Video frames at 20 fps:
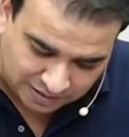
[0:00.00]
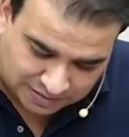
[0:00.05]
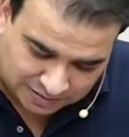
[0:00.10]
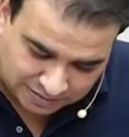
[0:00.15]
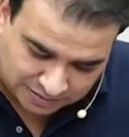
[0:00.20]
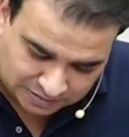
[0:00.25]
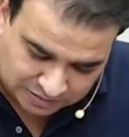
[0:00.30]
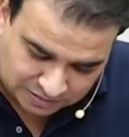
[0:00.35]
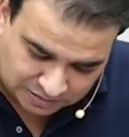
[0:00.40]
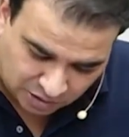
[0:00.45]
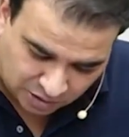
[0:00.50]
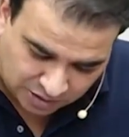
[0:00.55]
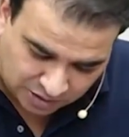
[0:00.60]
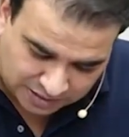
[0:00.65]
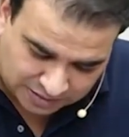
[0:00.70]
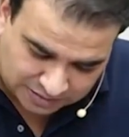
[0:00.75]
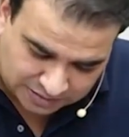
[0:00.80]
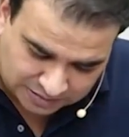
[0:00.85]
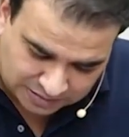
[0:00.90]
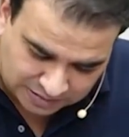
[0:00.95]
that is called
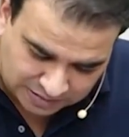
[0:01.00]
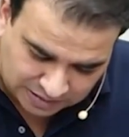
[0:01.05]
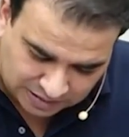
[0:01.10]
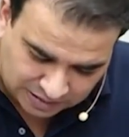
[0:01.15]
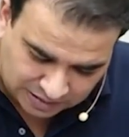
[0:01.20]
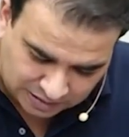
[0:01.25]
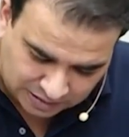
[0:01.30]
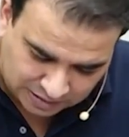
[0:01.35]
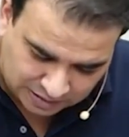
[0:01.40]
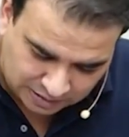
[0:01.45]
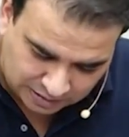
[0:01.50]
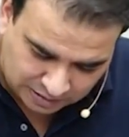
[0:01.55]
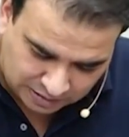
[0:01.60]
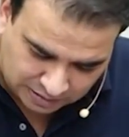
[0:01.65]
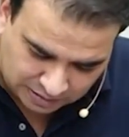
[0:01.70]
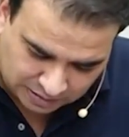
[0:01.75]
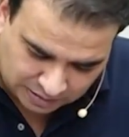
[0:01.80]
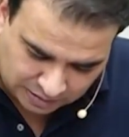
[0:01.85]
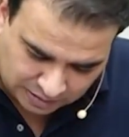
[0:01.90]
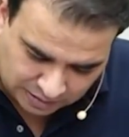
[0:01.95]
as the
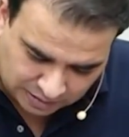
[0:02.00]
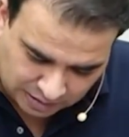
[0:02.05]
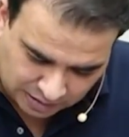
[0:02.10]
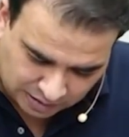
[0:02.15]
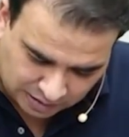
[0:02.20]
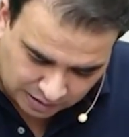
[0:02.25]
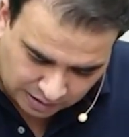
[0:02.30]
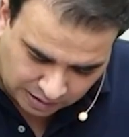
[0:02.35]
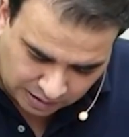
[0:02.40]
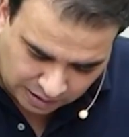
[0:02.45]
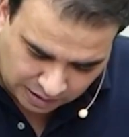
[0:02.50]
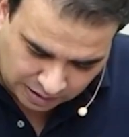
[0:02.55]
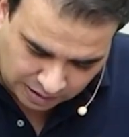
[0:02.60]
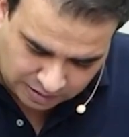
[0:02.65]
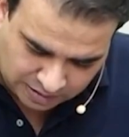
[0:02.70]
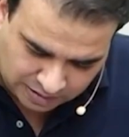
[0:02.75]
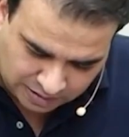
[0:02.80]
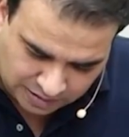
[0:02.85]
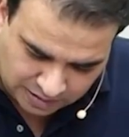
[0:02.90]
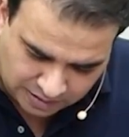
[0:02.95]

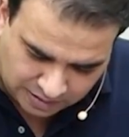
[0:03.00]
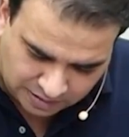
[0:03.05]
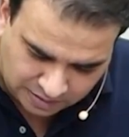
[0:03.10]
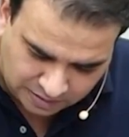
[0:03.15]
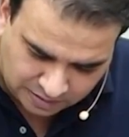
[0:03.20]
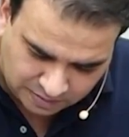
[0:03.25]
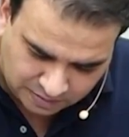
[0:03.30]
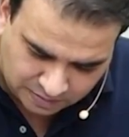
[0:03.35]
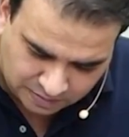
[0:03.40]
arteria